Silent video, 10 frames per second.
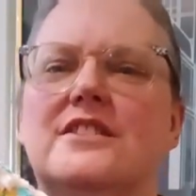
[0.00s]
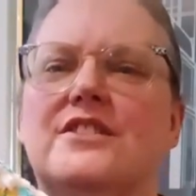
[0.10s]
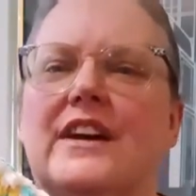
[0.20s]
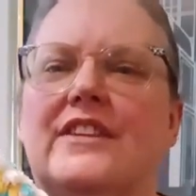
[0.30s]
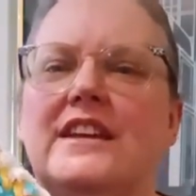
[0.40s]

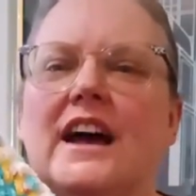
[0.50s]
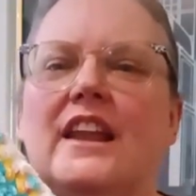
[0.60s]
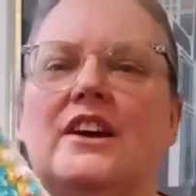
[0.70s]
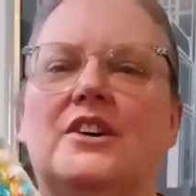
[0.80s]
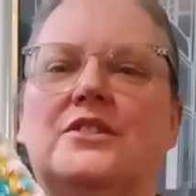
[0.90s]
So you got the
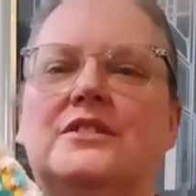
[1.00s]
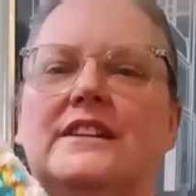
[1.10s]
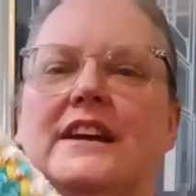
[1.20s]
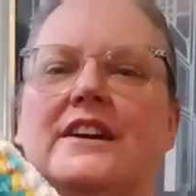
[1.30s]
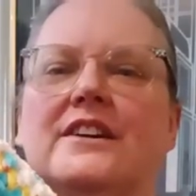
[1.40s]
yellow
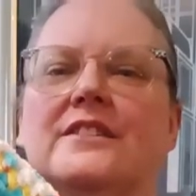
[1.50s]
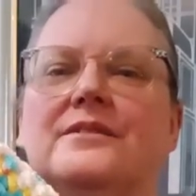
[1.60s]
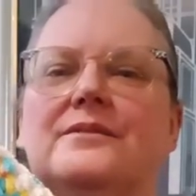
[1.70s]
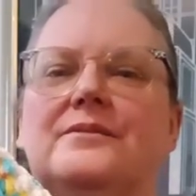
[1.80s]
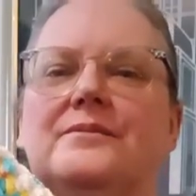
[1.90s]
in
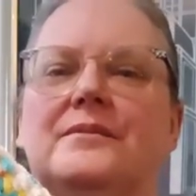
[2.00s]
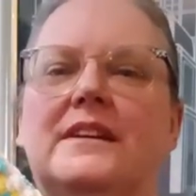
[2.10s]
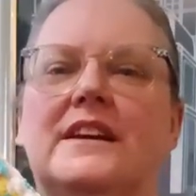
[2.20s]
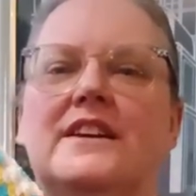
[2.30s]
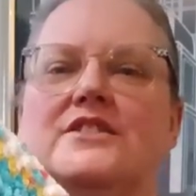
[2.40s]
there.
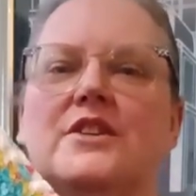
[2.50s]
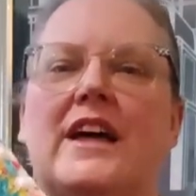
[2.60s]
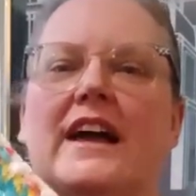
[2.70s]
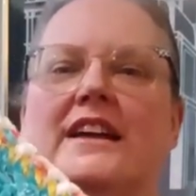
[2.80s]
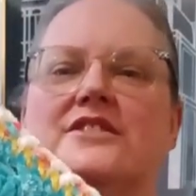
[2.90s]

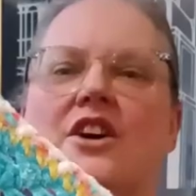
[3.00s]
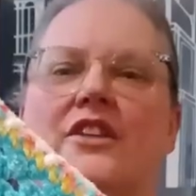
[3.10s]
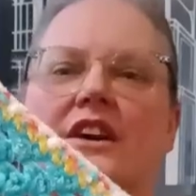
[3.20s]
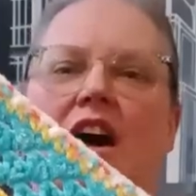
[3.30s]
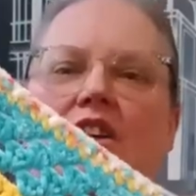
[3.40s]
So that gets
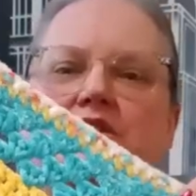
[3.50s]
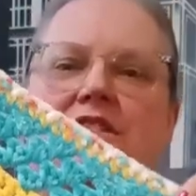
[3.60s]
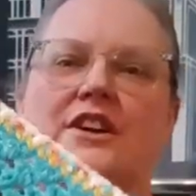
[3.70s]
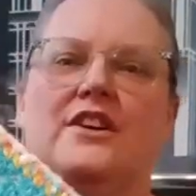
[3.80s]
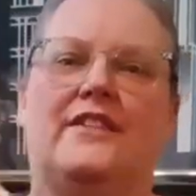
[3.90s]
all the
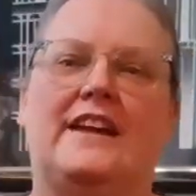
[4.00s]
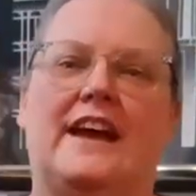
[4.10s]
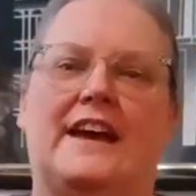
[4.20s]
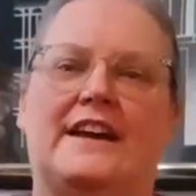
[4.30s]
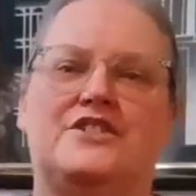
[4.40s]
colors there on
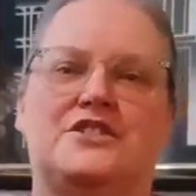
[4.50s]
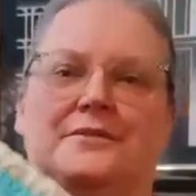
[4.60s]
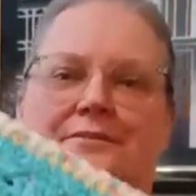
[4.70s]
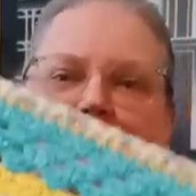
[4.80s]
the edge.